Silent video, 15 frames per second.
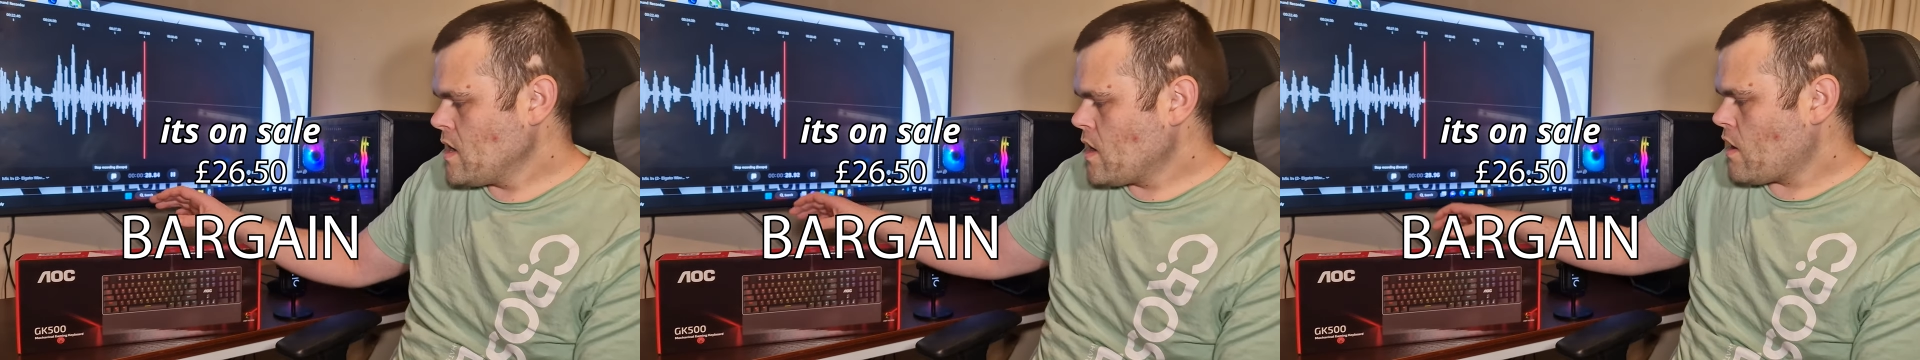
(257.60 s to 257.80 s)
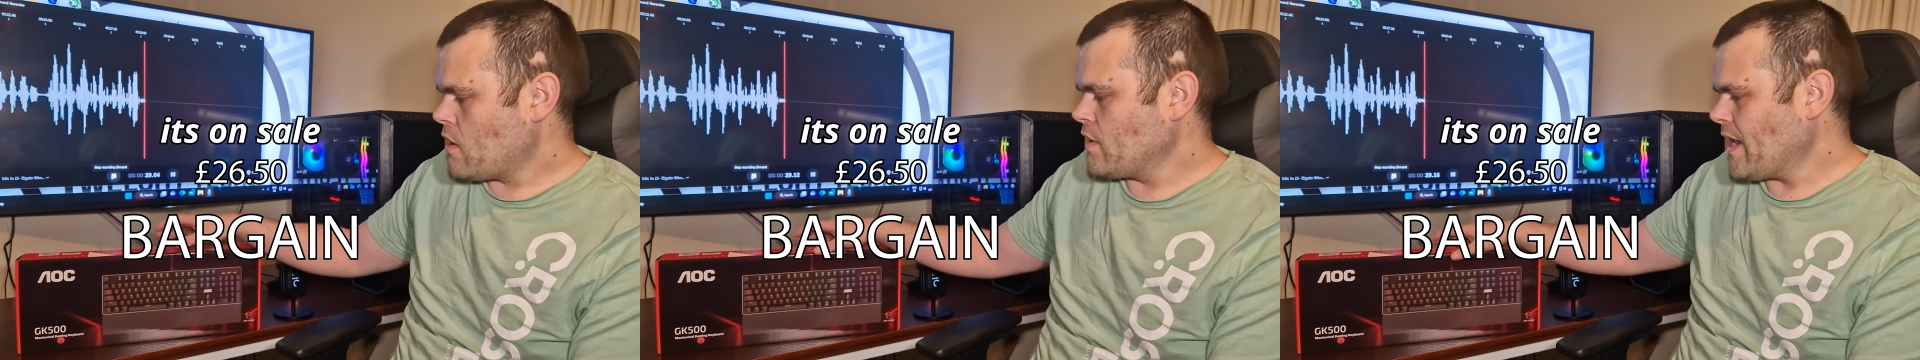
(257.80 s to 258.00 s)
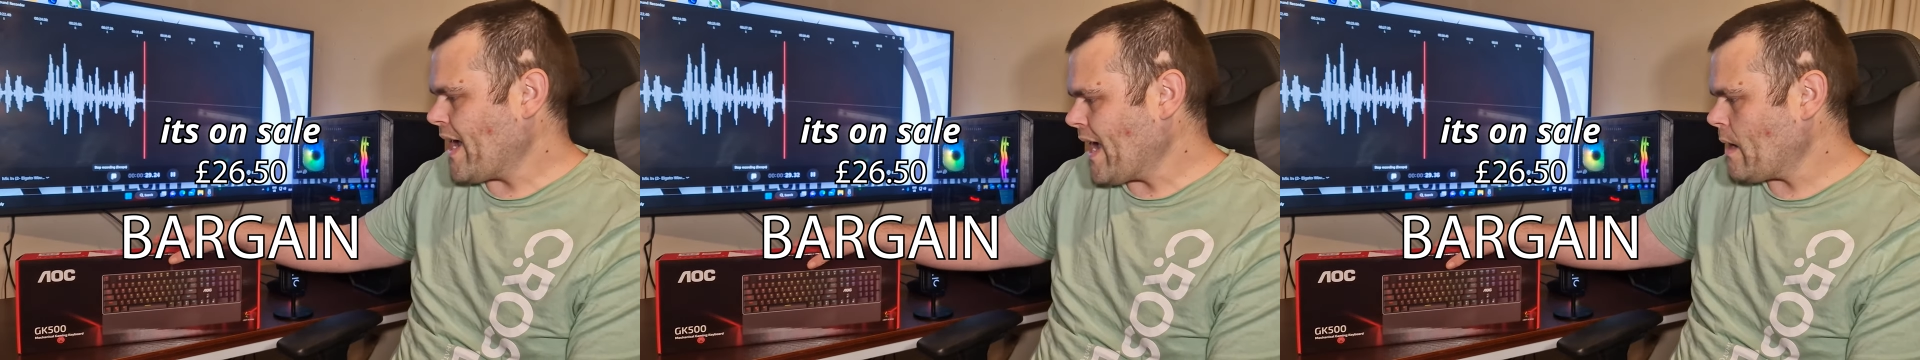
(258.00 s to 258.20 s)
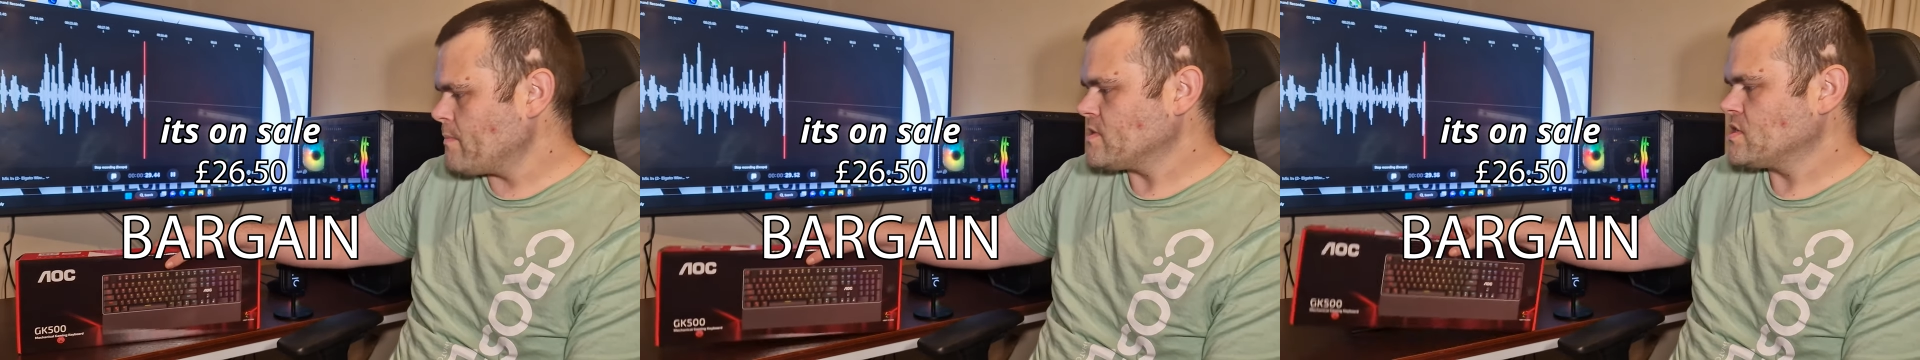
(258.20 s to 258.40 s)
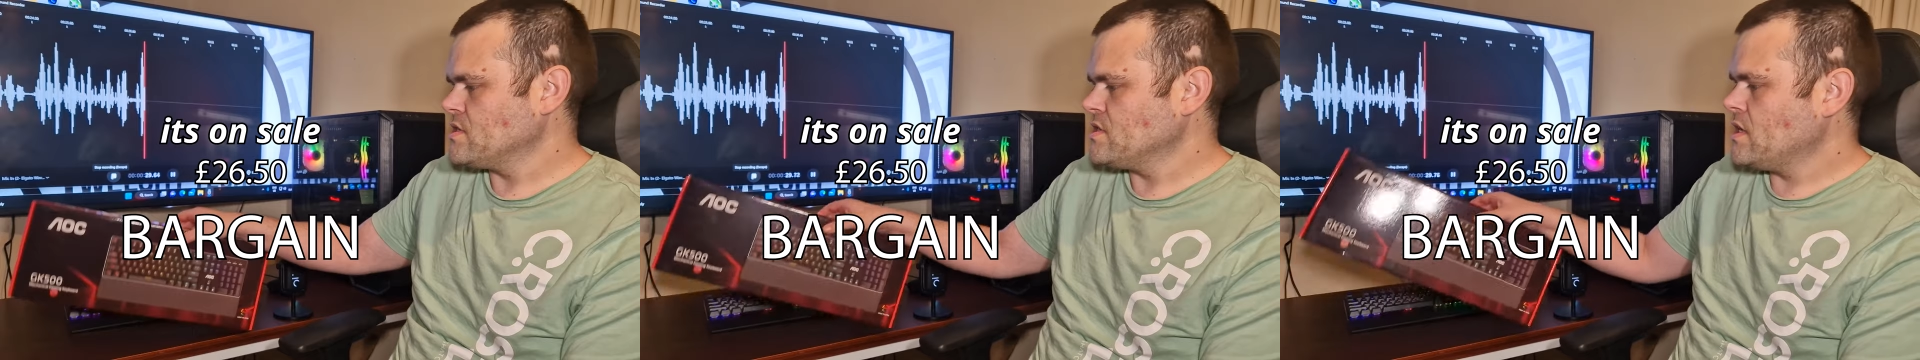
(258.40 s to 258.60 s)
on
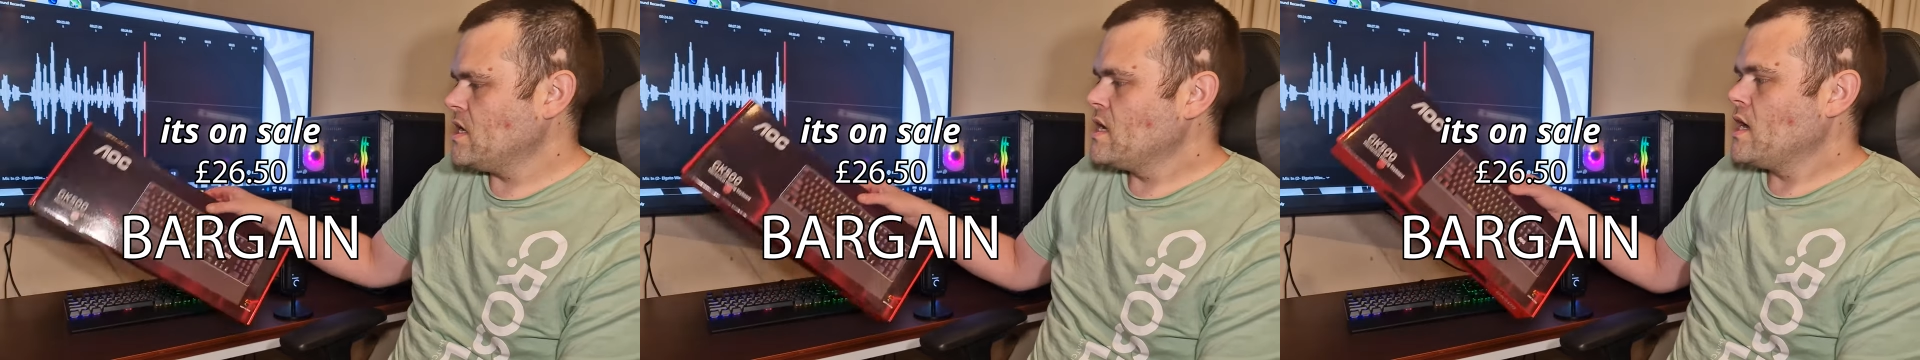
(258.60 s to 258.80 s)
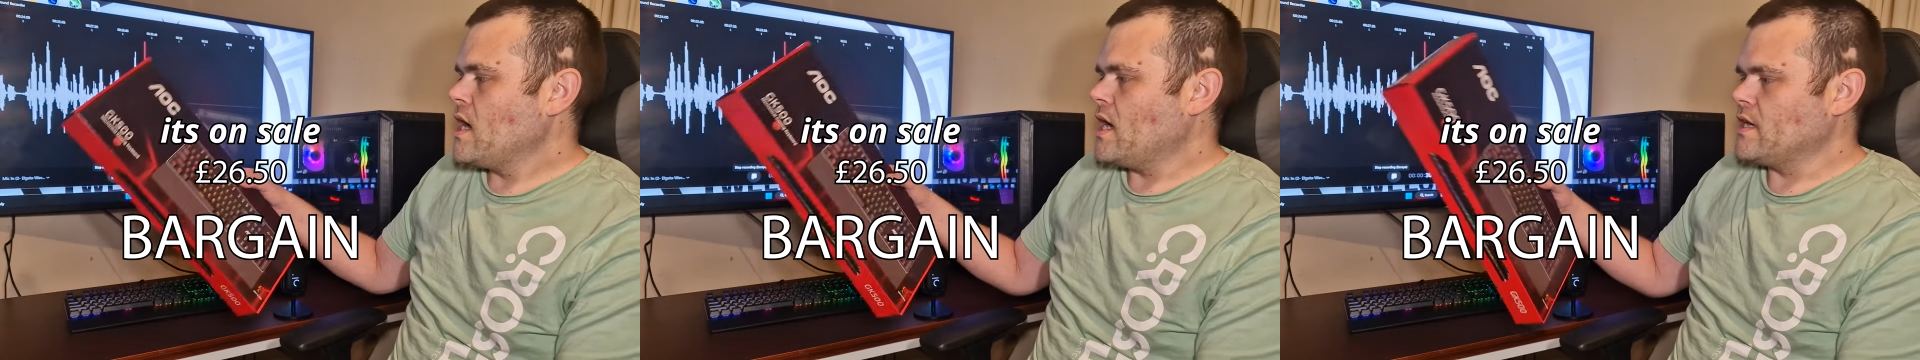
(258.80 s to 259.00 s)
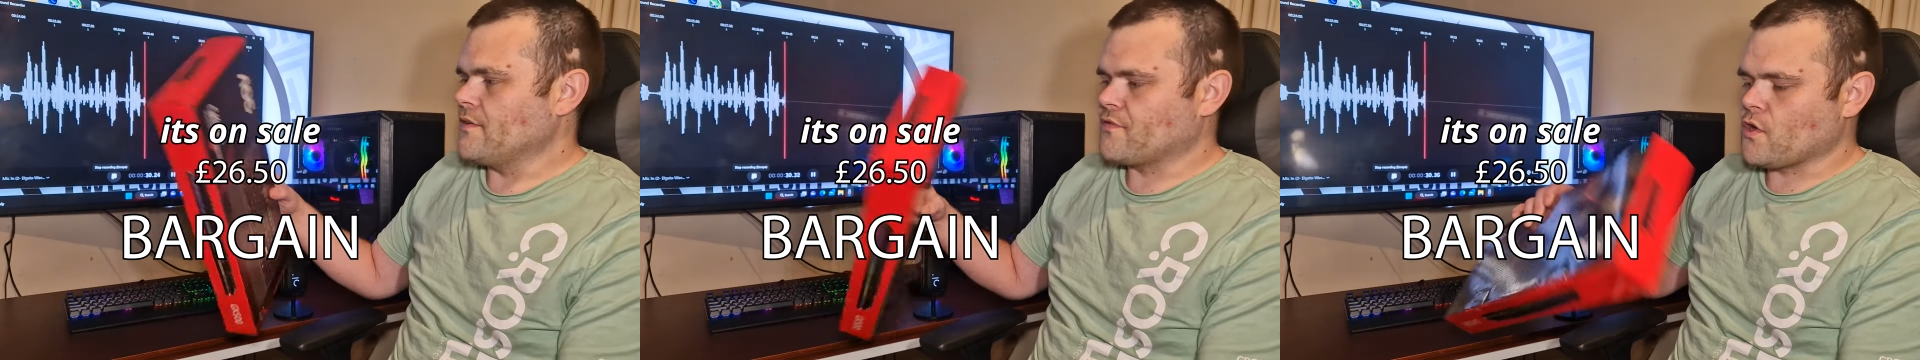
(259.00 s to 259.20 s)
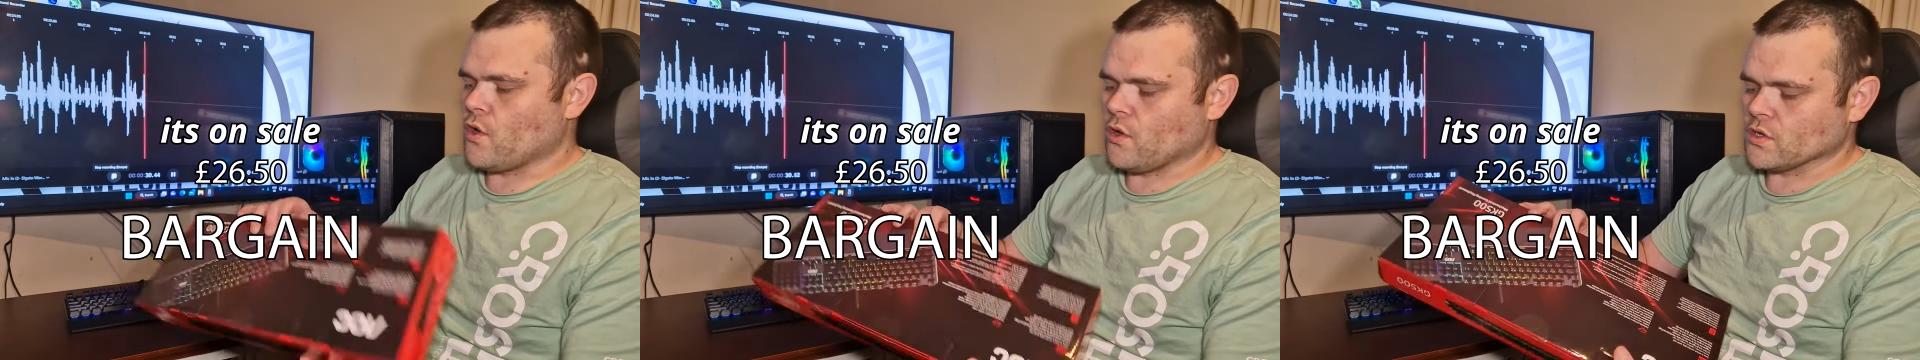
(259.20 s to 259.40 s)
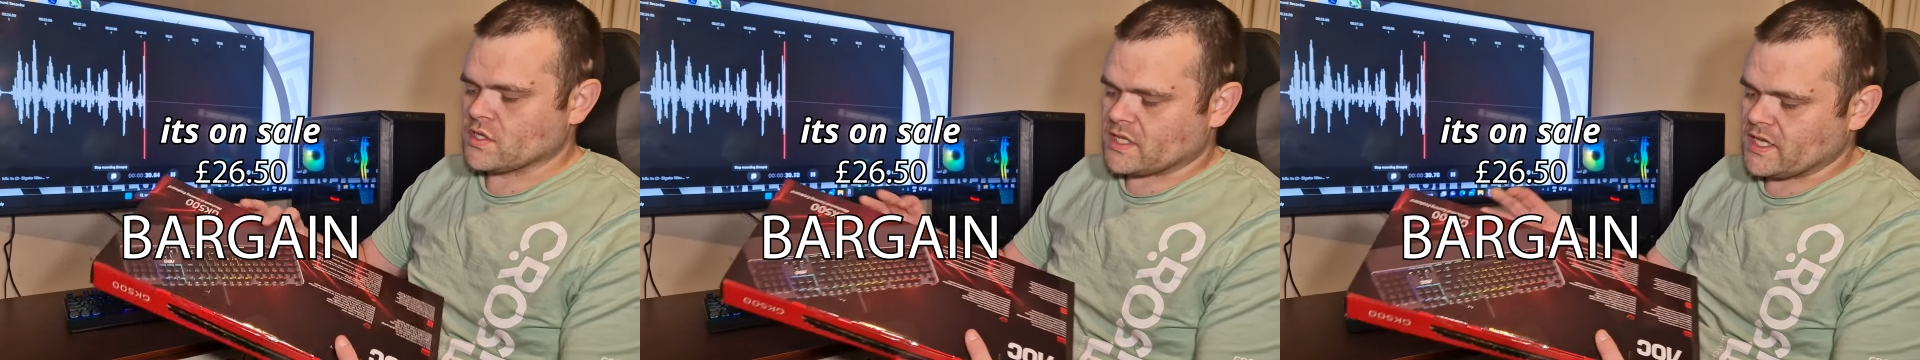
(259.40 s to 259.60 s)
Amazon, and of
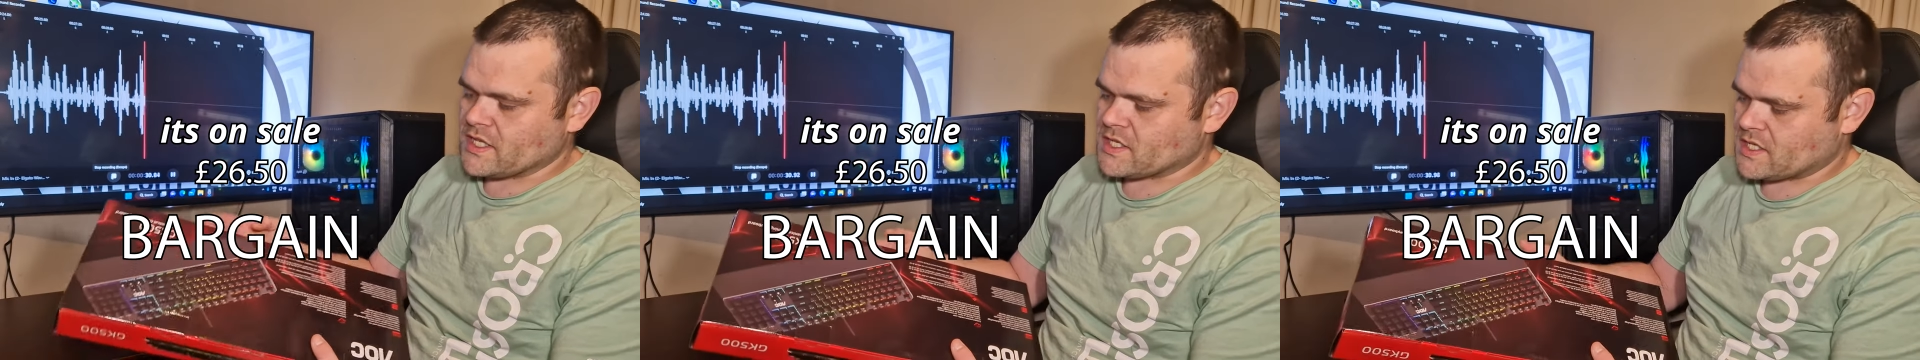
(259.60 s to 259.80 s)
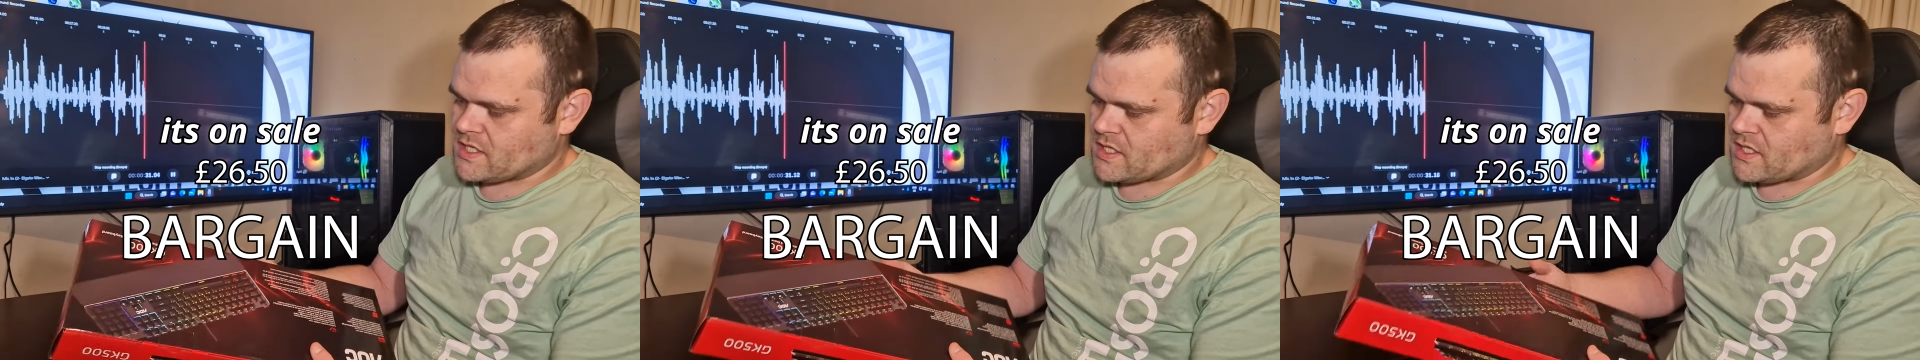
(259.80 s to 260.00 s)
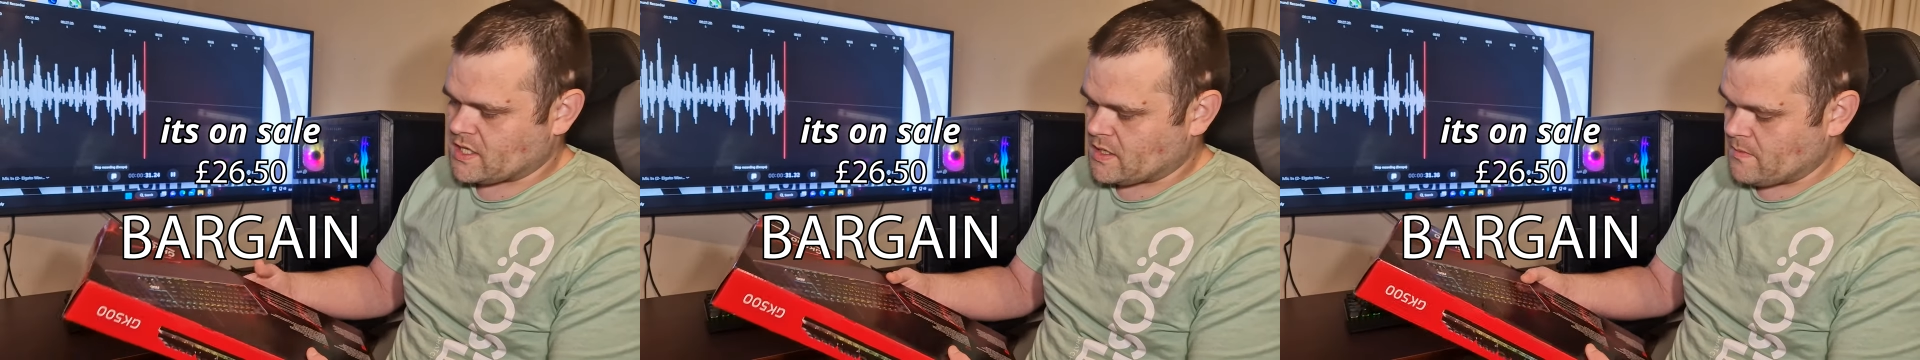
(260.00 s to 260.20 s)
course this